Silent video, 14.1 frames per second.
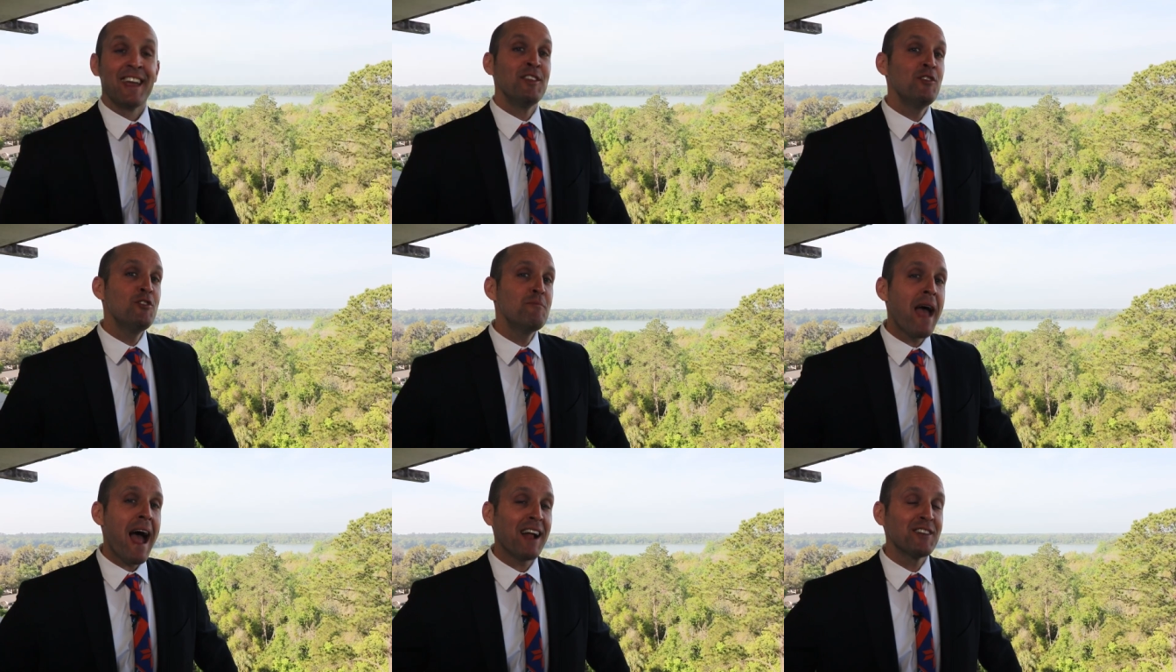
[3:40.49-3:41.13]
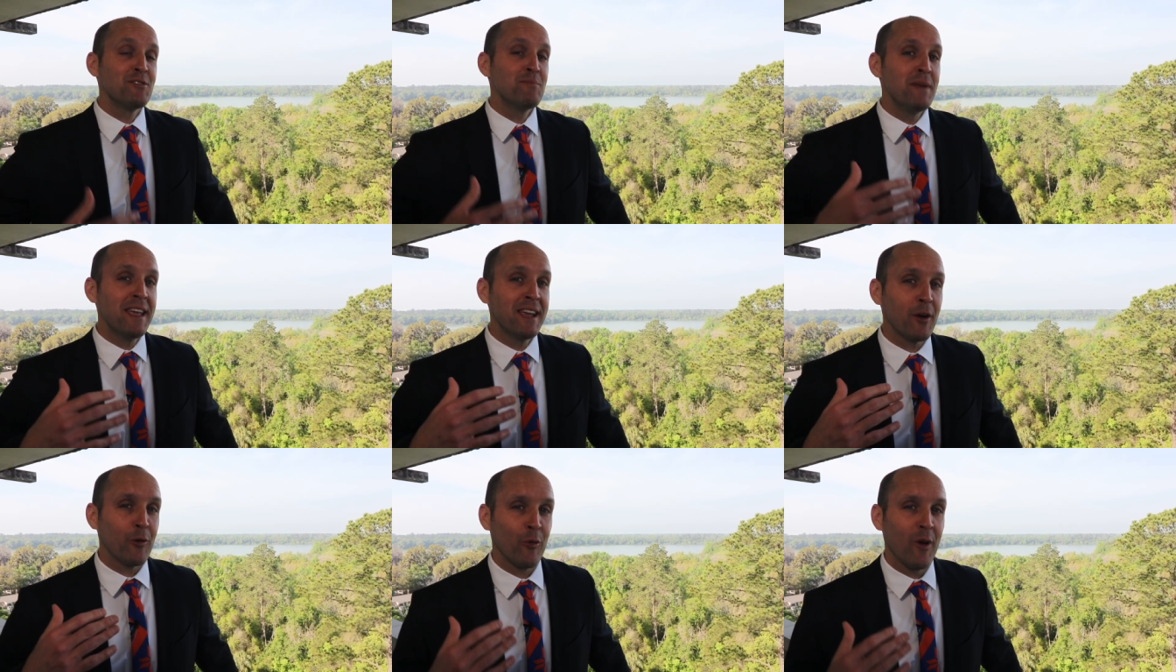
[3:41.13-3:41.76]
Can you imagine
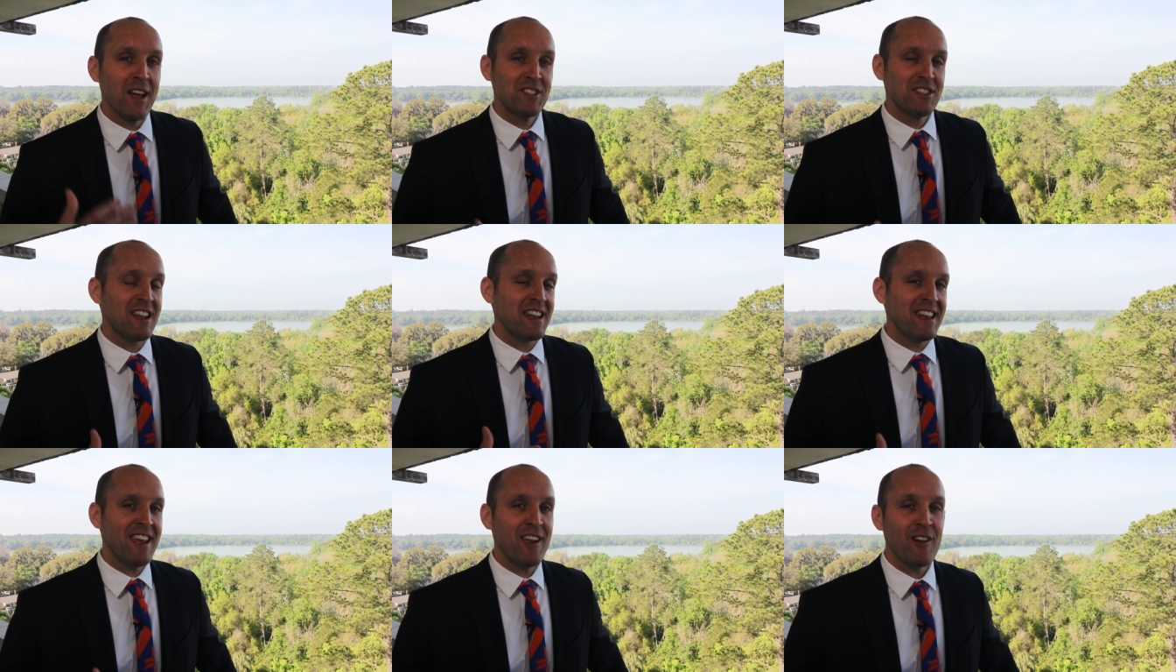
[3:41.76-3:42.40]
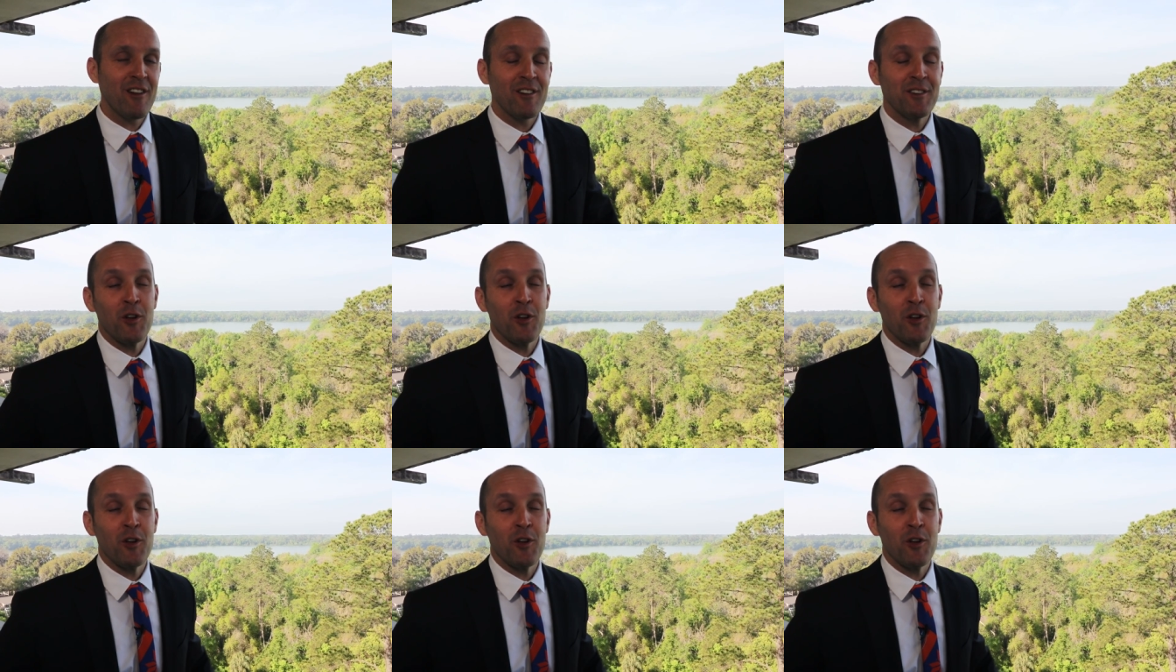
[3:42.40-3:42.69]
being a resident here?